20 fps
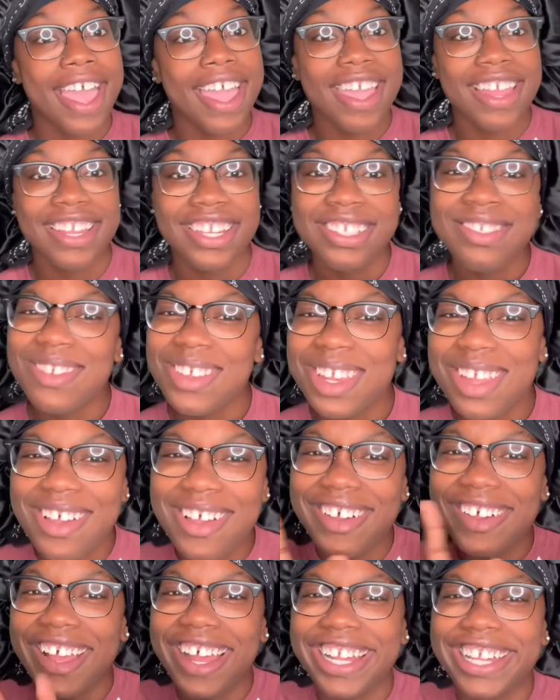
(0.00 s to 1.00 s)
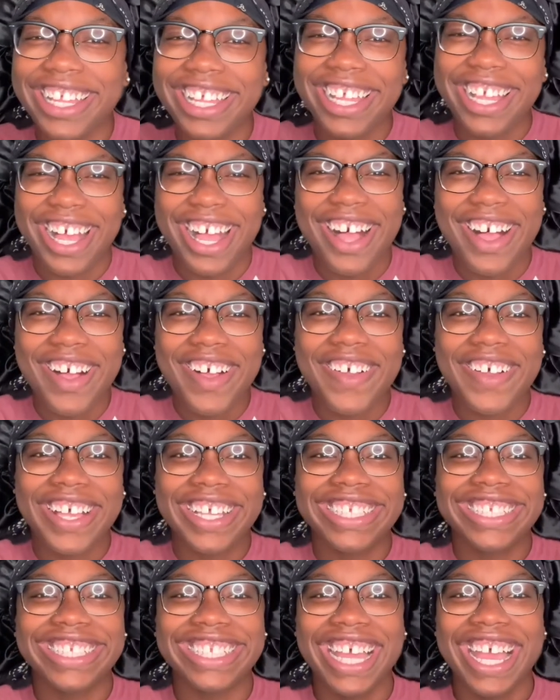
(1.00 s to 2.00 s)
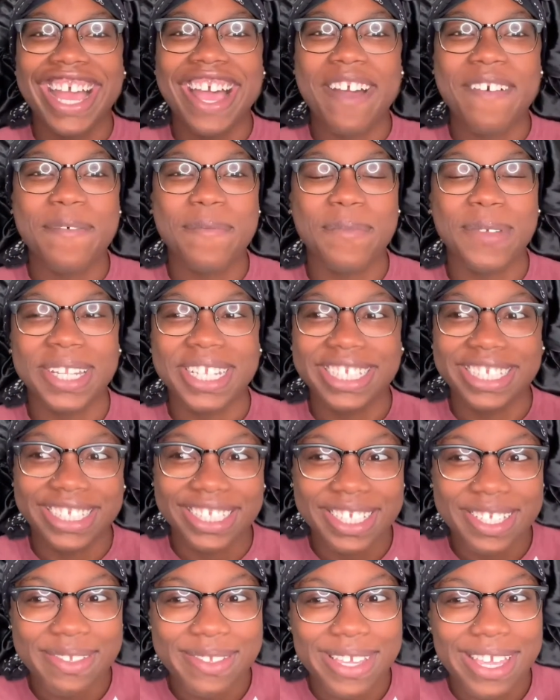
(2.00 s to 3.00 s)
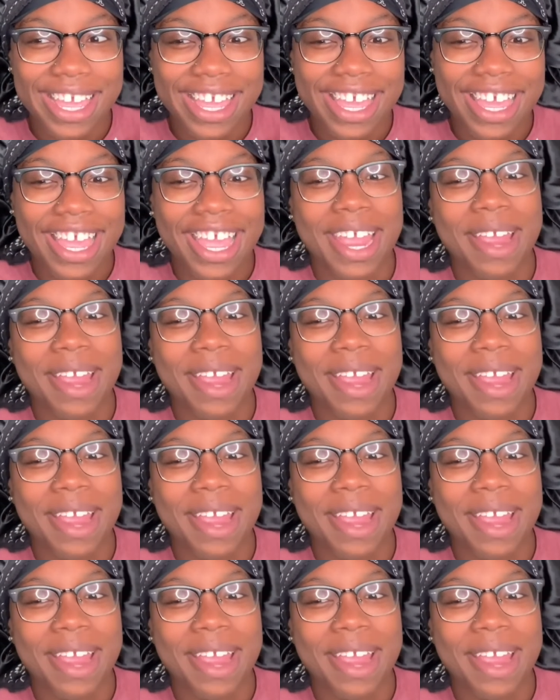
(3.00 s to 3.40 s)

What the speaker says: In this video, I'm kind of calm because, like, I haven't been asleep yet.